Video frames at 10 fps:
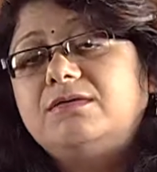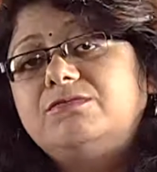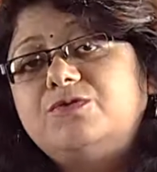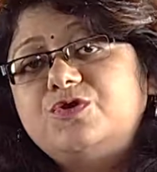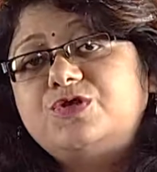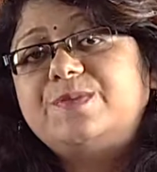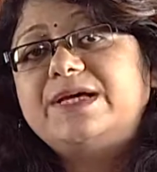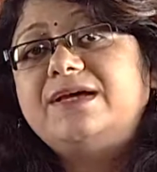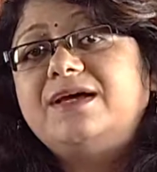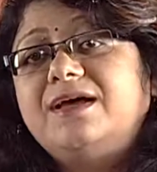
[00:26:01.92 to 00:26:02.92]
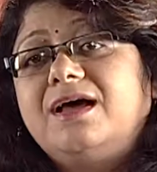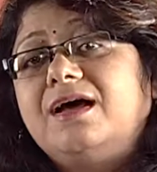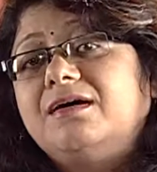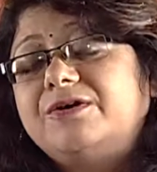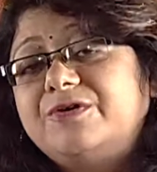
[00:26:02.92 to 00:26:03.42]
would be
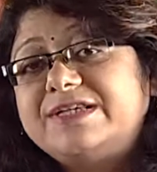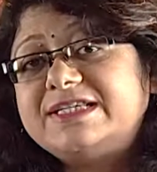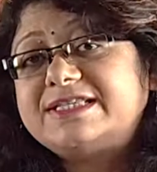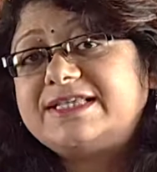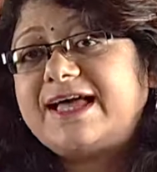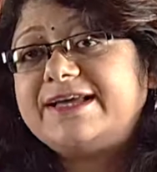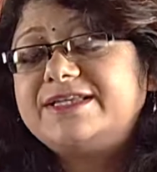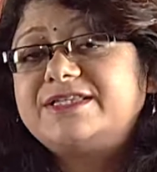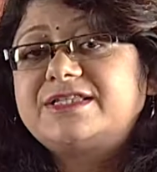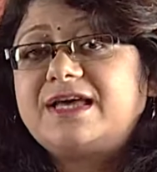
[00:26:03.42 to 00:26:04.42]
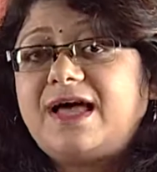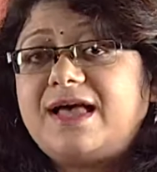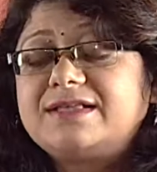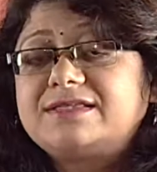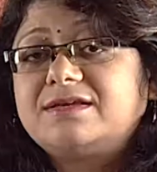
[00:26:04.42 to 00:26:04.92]
criticized
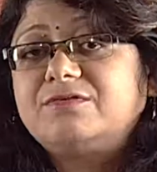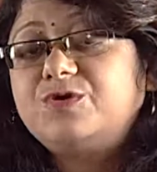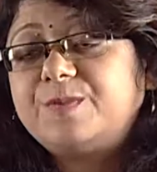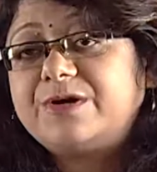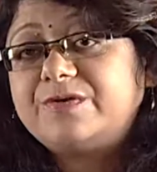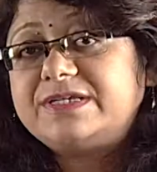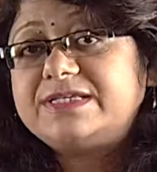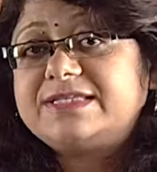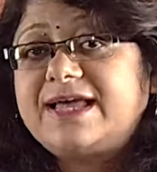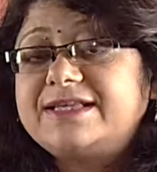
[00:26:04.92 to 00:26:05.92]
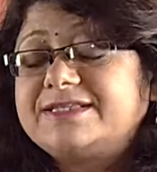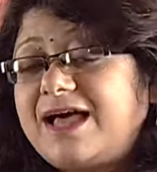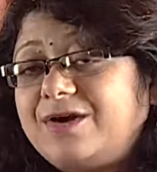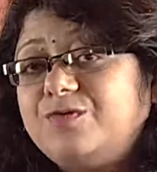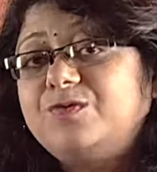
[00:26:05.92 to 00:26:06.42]
and
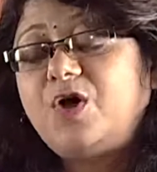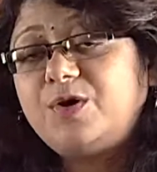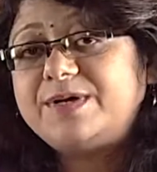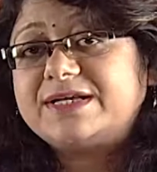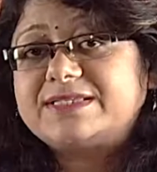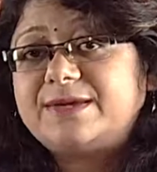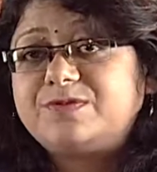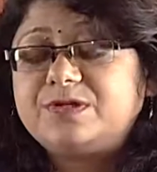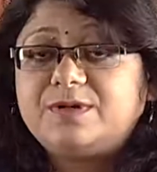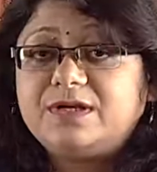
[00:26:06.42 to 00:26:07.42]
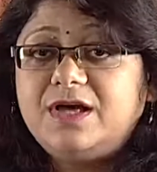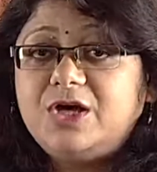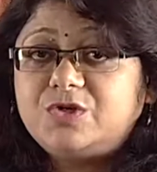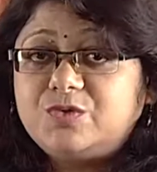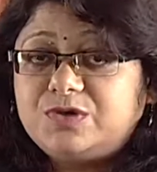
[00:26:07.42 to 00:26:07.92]
would not be acceptable
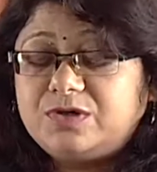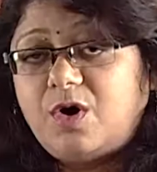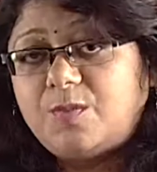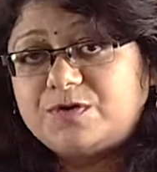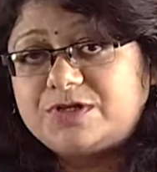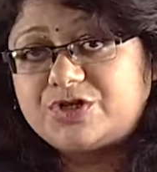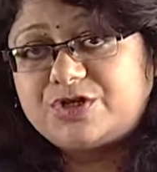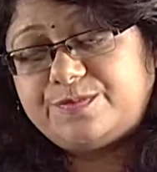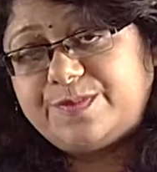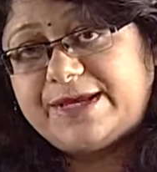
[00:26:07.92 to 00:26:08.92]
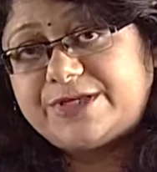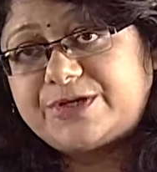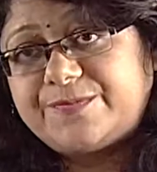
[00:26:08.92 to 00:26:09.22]
to the opposition bench.